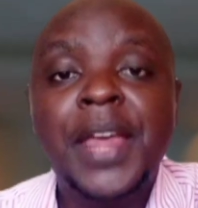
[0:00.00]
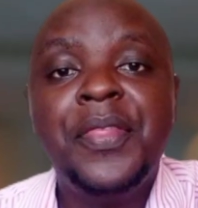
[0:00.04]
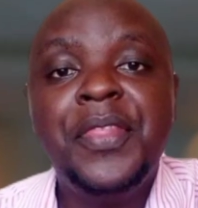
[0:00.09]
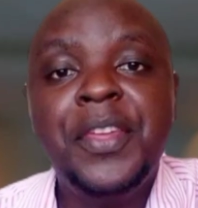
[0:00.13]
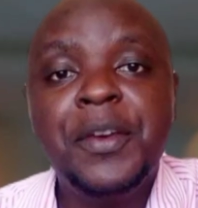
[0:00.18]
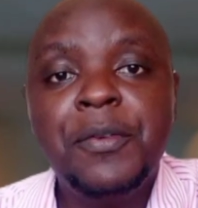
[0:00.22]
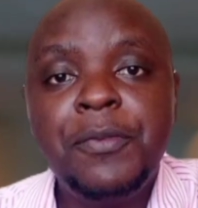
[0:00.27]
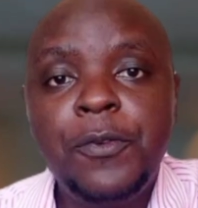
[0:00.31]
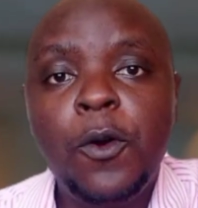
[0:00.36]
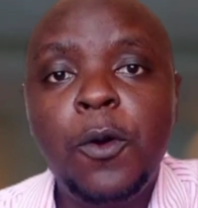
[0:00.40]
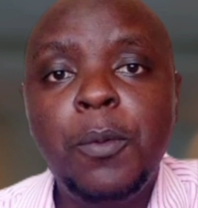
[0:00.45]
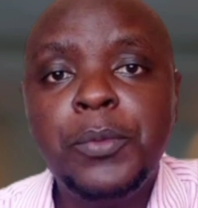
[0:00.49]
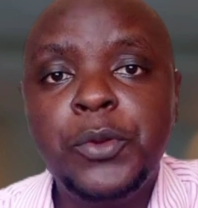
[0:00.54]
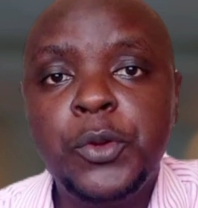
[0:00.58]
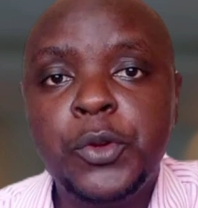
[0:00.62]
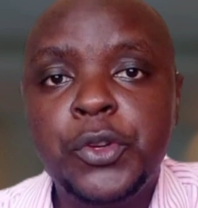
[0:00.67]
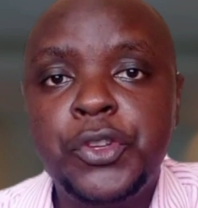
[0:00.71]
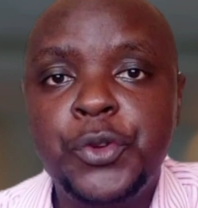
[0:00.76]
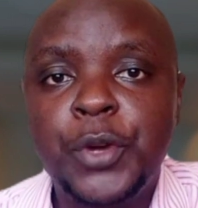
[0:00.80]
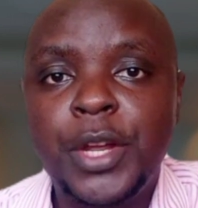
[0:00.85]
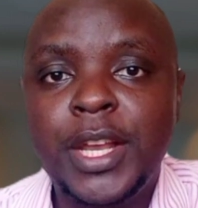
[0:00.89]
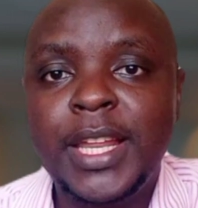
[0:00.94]
The form
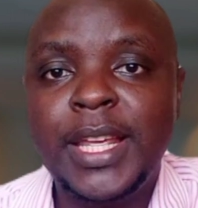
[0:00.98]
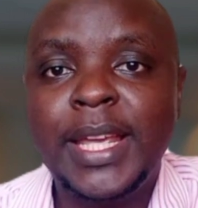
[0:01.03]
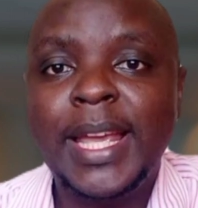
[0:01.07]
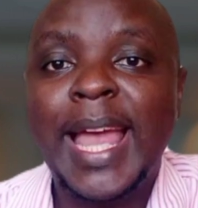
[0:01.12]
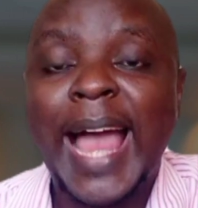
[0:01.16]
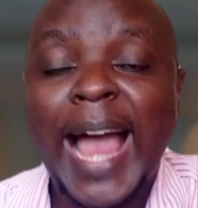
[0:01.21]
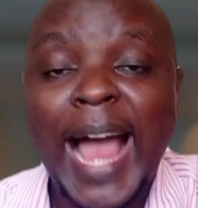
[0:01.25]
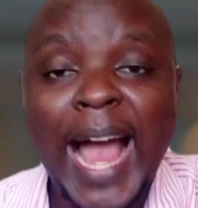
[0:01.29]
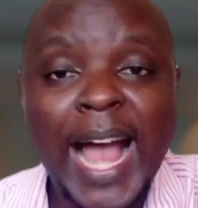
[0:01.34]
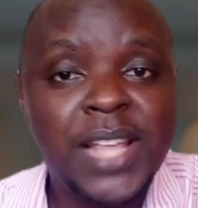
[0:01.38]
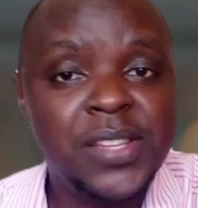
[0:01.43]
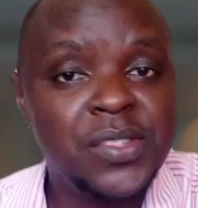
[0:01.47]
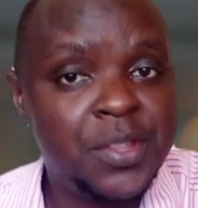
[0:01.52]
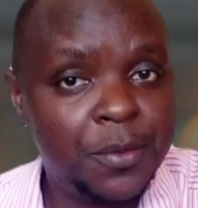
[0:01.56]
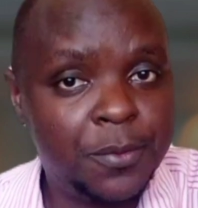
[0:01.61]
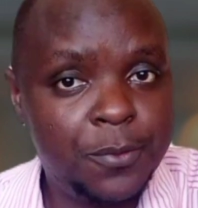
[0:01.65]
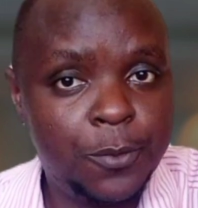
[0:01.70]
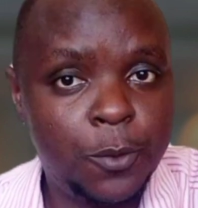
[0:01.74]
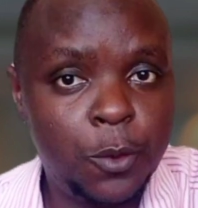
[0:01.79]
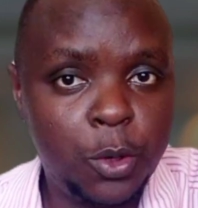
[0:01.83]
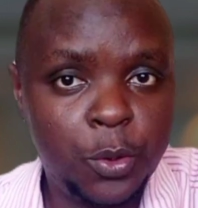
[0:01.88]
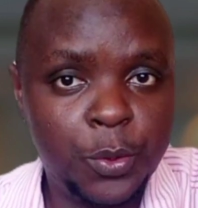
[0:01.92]
usually has the
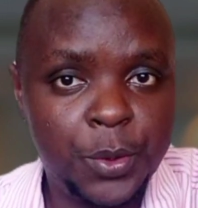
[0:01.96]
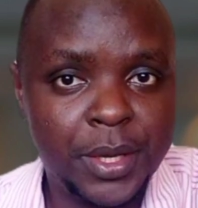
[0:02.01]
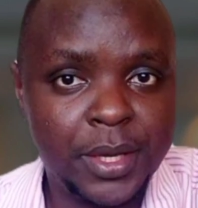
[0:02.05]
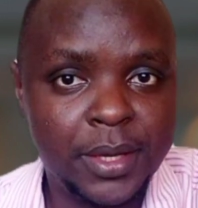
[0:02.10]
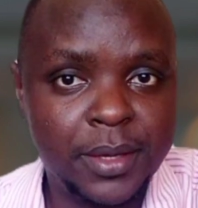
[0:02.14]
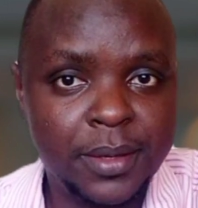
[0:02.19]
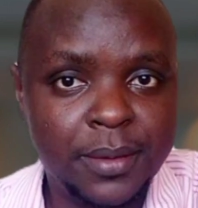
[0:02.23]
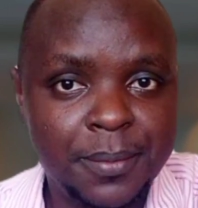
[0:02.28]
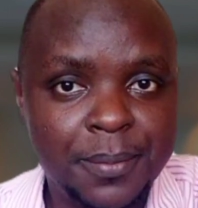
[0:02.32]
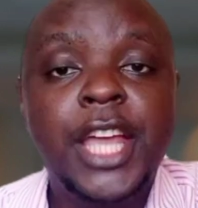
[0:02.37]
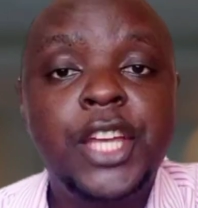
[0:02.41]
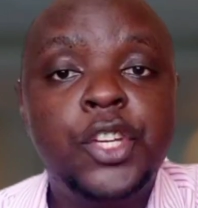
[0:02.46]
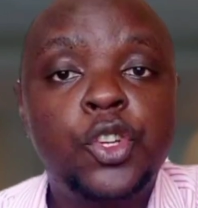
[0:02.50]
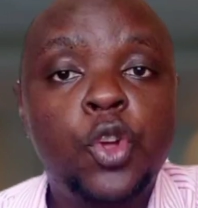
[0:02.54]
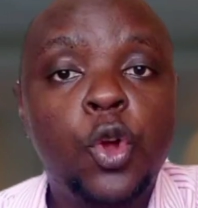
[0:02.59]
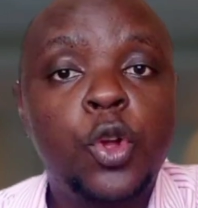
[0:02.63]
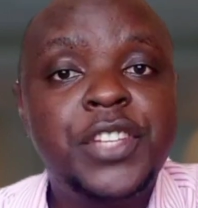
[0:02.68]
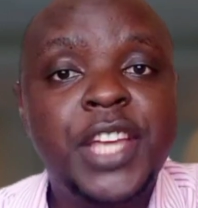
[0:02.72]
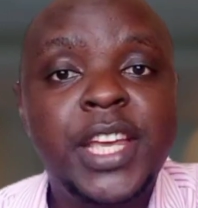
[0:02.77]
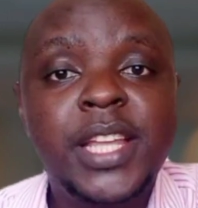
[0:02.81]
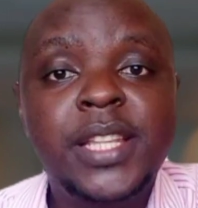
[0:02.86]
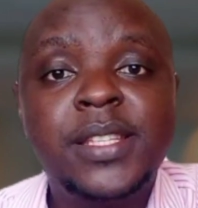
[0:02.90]
following. It
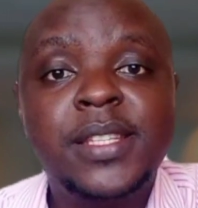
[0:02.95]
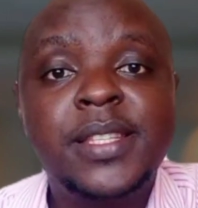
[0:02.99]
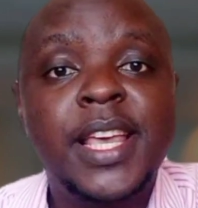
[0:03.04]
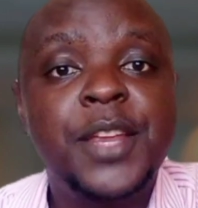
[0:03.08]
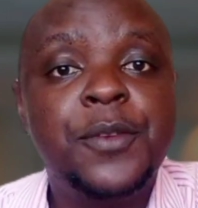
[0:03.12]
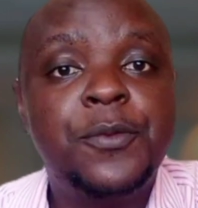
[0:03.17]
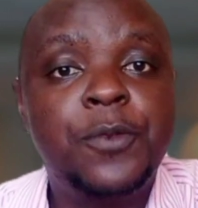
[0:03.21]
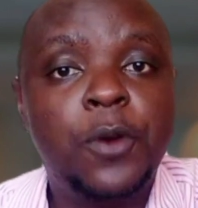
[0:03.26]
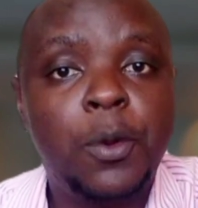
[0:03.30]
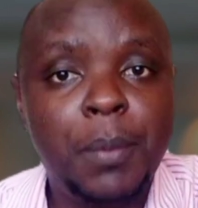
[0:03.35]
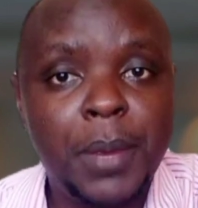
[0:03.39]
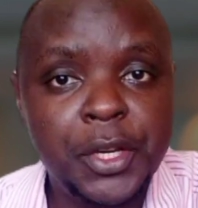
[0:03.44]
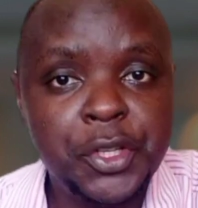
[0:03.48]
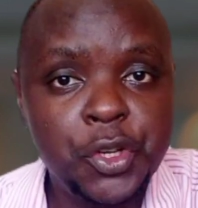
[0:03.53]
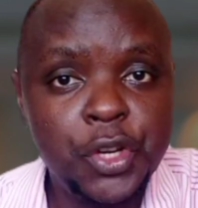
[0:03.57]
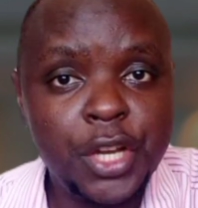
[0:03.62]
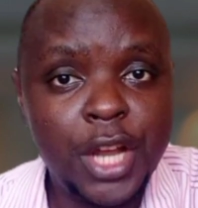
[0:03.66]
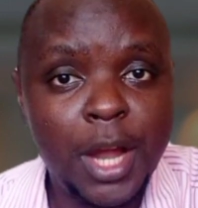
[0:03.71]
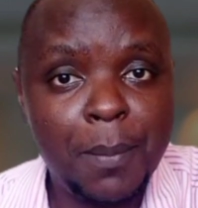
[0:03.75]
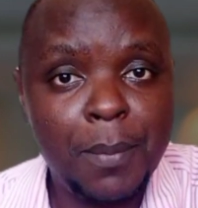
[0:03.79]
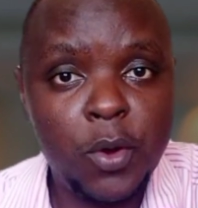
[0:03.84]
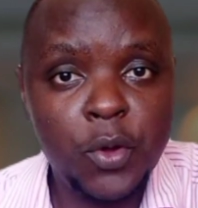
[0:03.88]
contains the
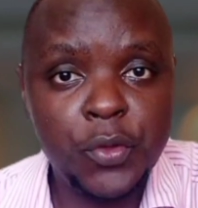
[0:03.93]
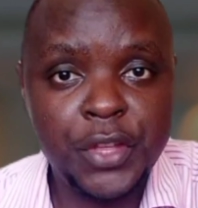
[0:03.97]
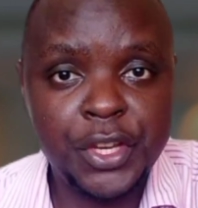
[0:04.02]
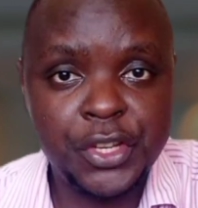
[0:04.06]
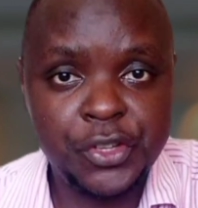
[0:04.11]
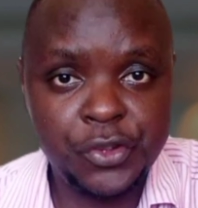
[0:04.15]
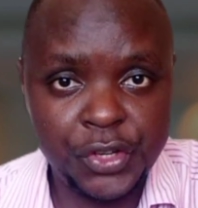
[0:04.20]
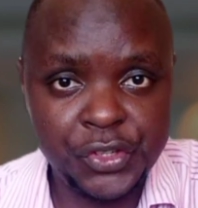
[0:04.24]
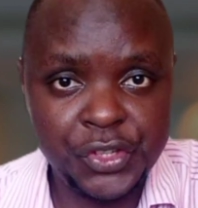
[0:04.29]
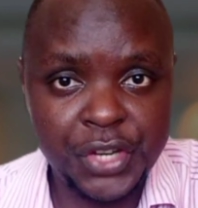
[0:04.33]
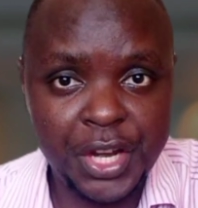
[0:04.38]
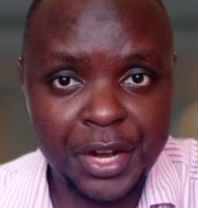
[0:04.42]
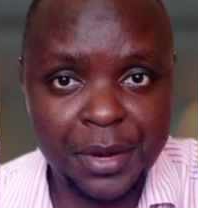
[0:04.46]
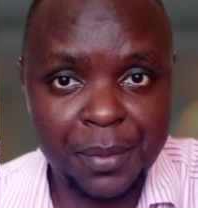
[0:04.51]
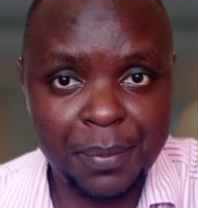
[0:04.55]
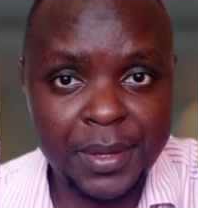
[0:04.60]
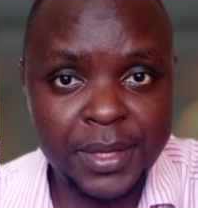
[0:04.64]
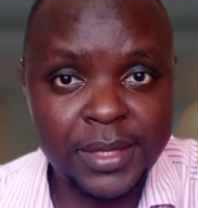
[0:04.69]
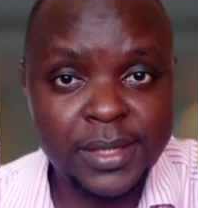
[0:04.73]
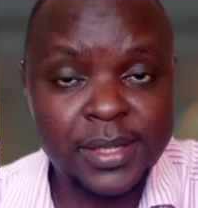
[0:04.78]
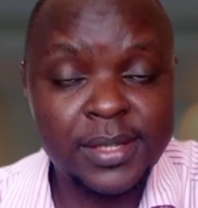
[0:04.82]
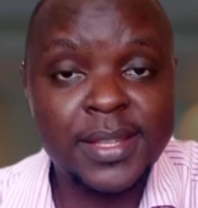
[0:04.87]
information about the treasury
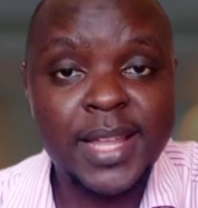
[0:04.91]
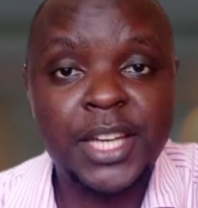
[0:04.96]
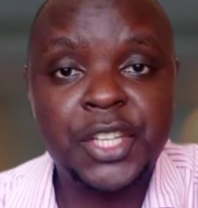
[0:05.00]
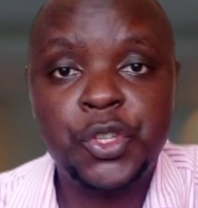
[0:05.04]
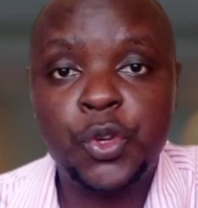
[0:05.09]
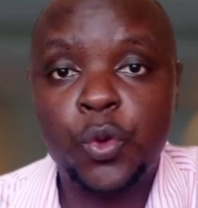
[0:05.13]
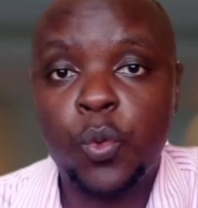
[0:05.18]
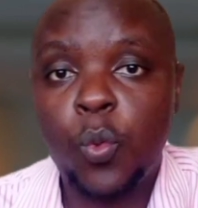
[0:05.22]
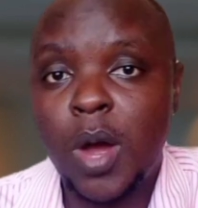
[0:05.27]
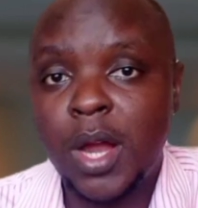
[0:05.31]
bills that you